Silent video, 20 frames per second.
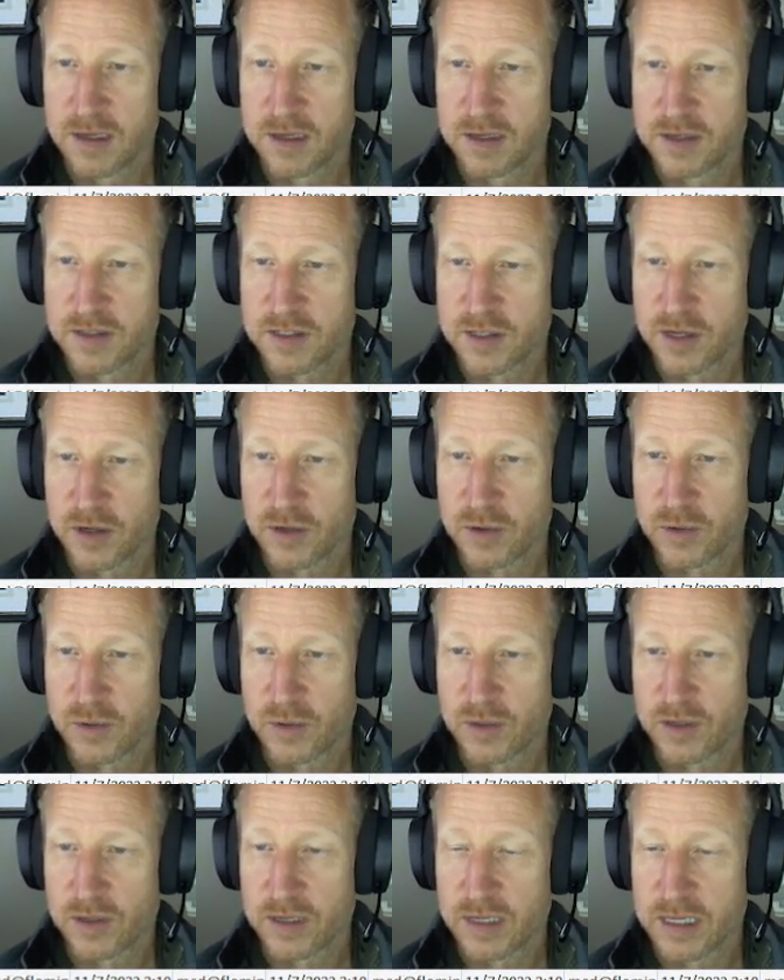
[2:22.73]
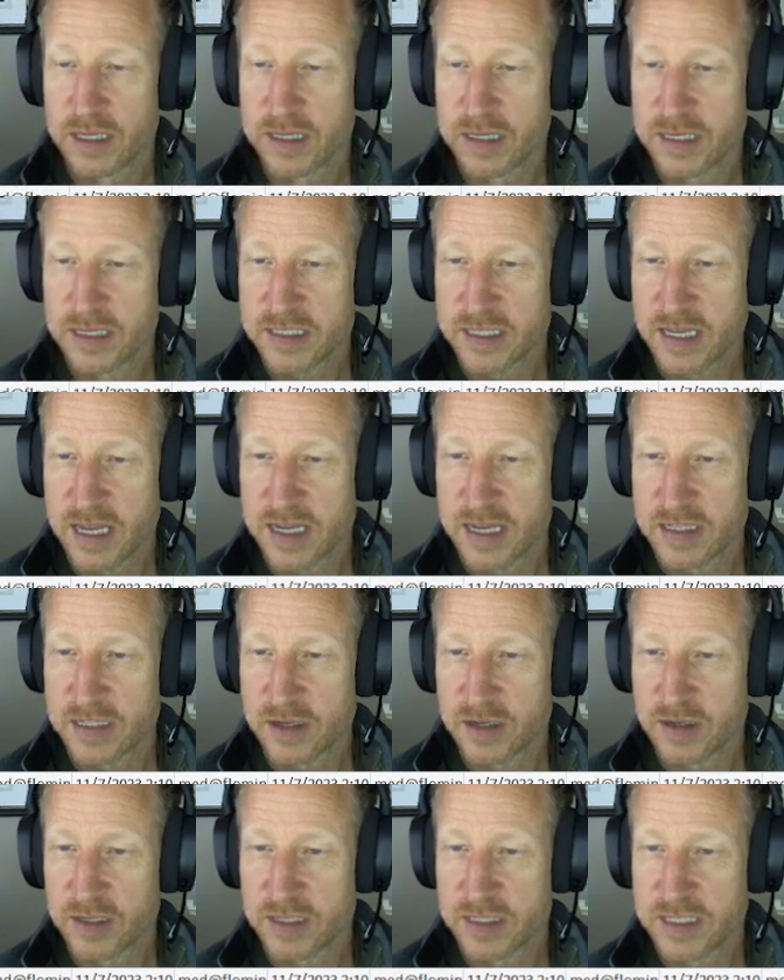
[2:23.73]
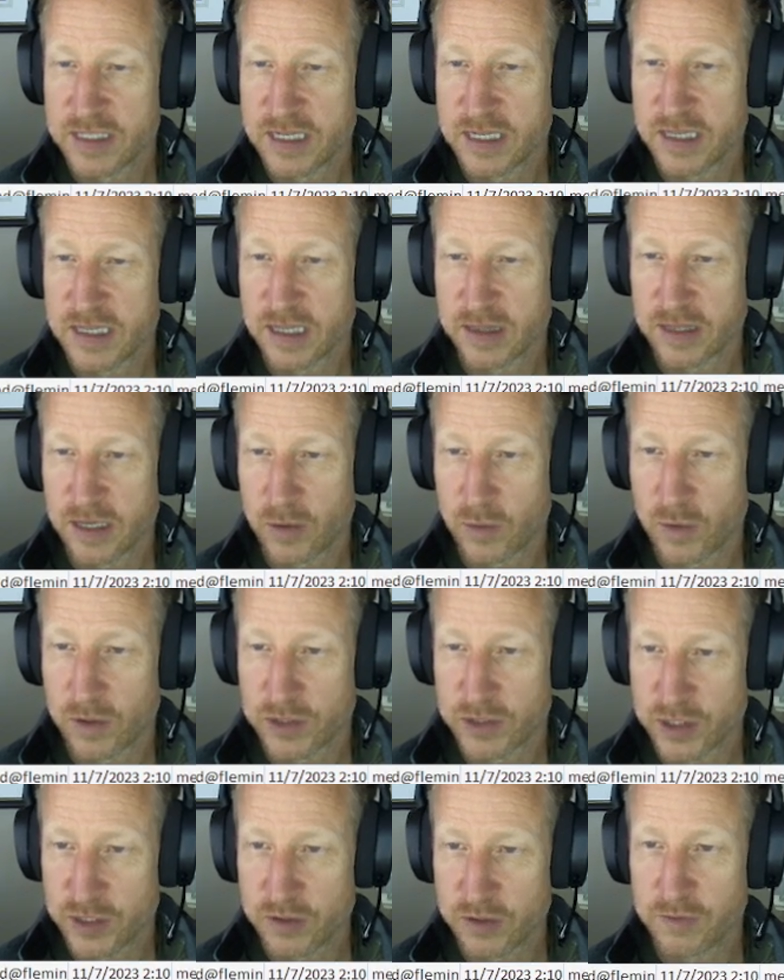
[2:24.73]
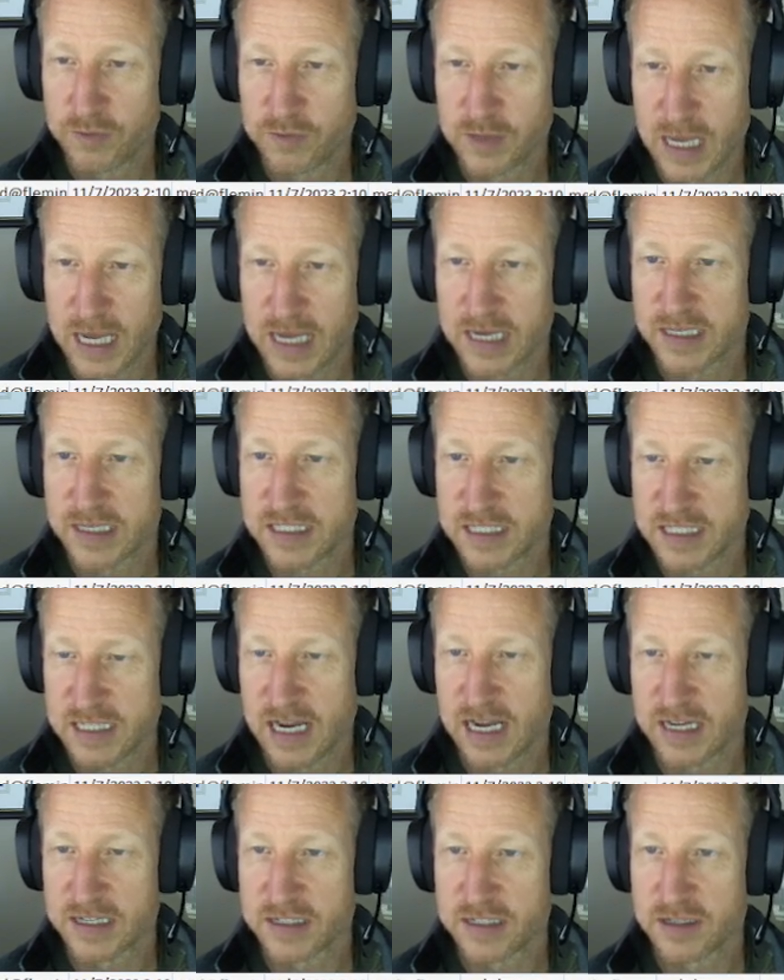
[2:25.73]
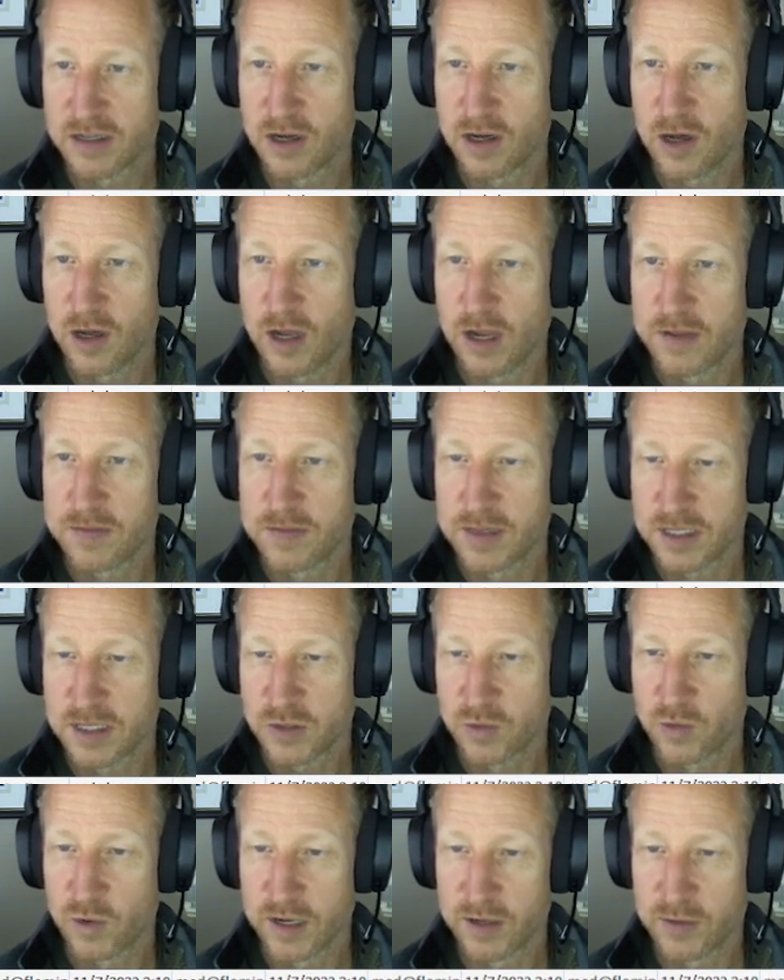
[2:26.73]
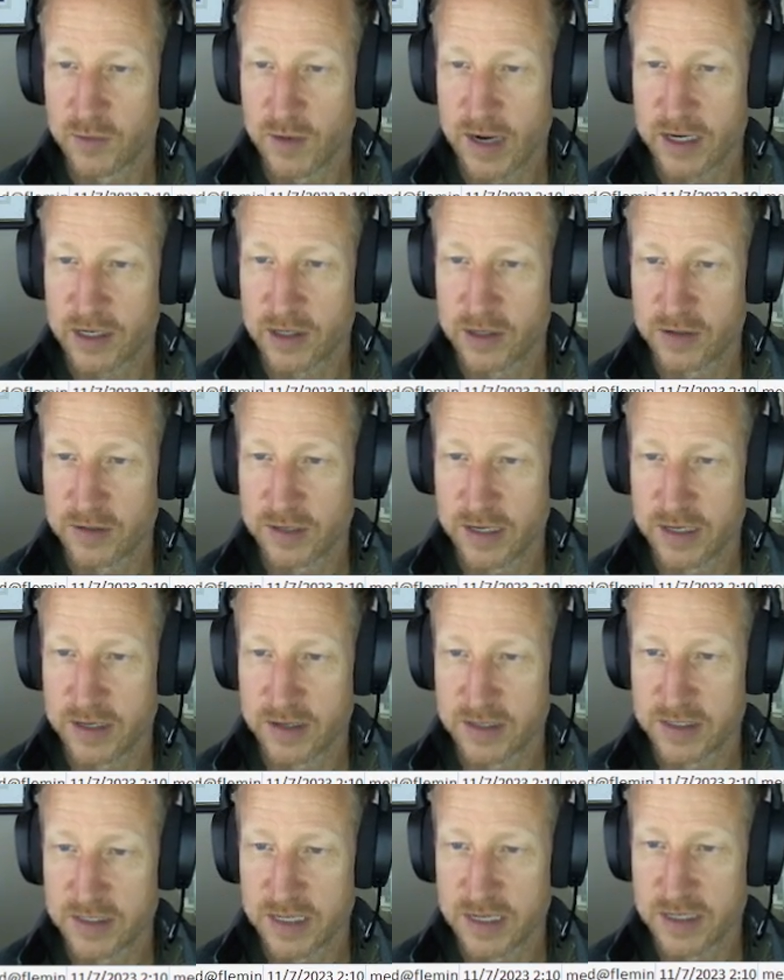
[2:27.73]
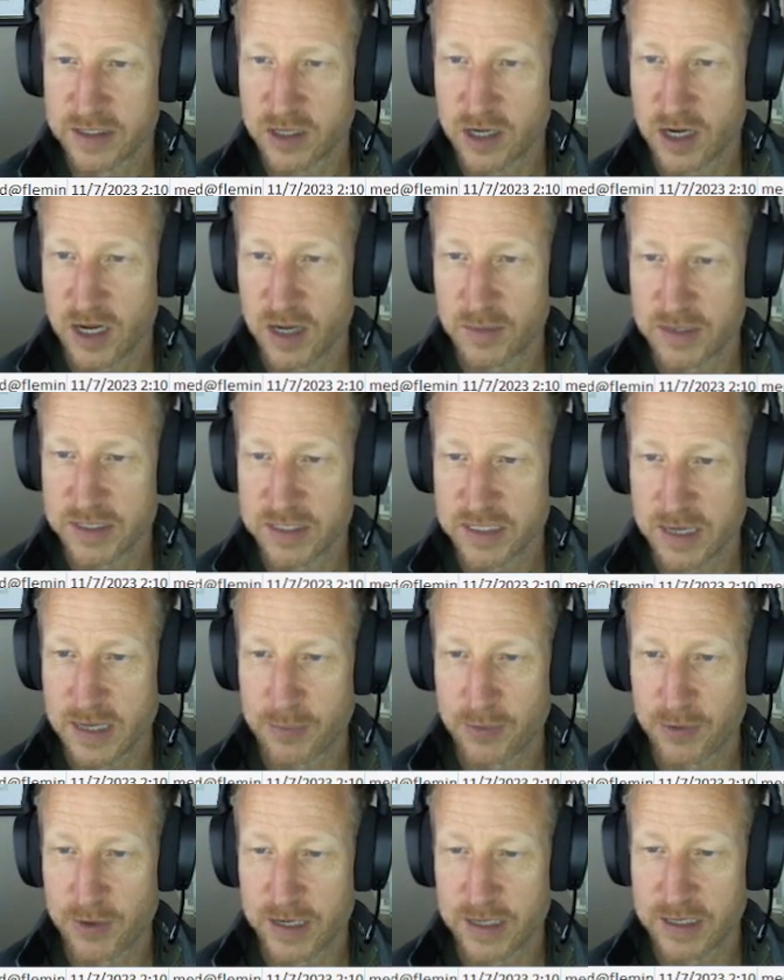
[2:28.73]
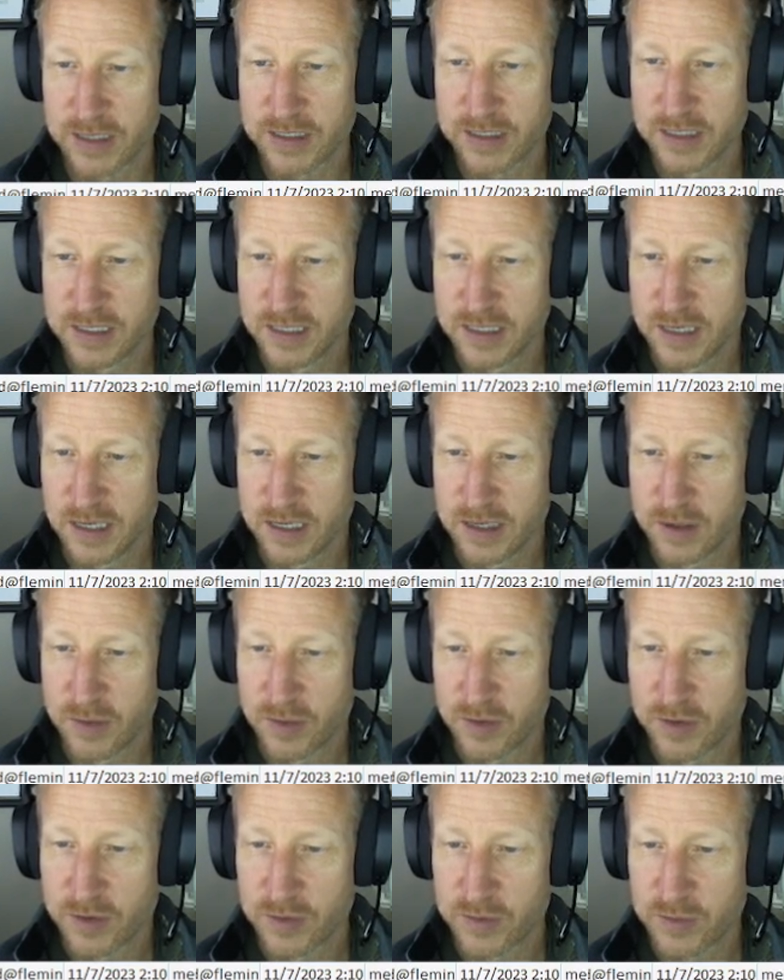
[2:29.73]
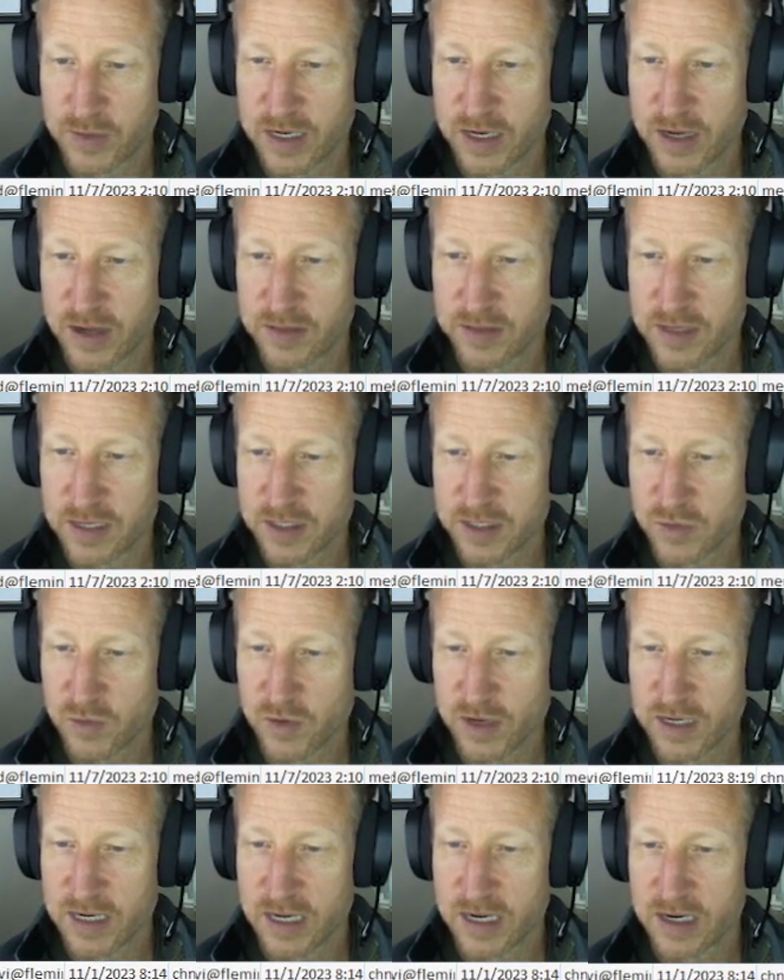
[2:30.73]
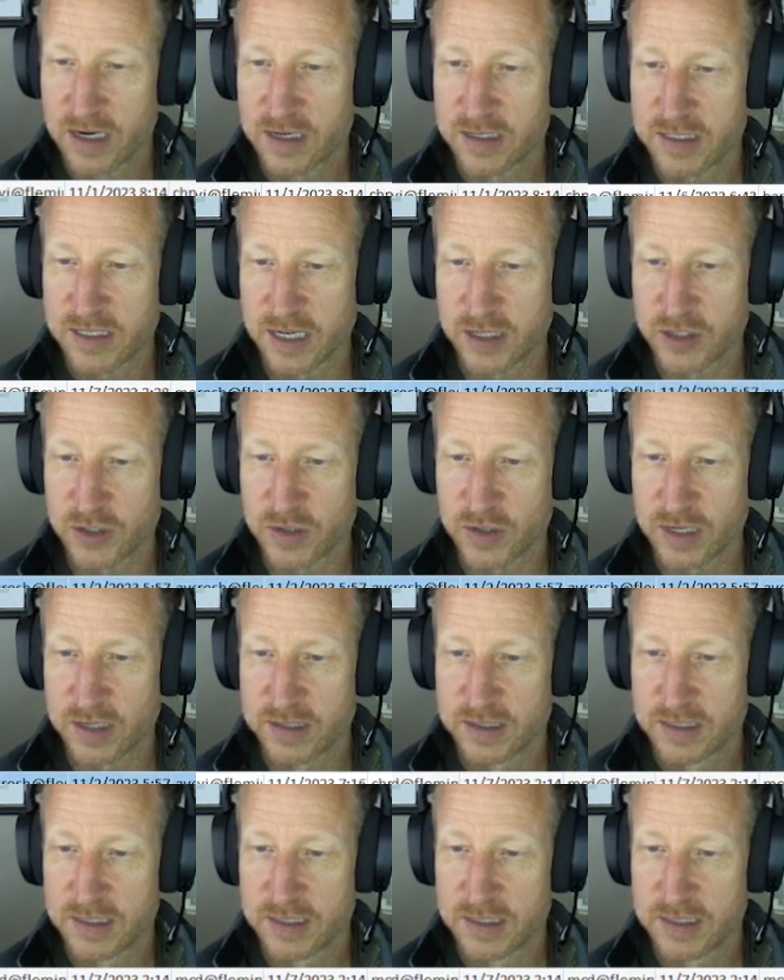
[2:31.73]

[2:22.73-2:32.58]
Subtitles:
So in this case, you can see that there were 2 flags set on this one record, and you can see it's comma separated. There were 3 on this one, etc.